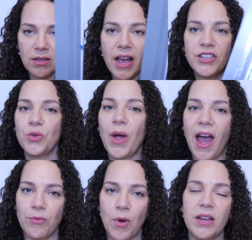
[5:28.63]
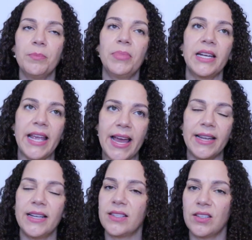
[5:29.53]
I do have one, but
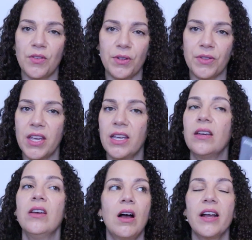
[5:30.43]
again, it's another thing.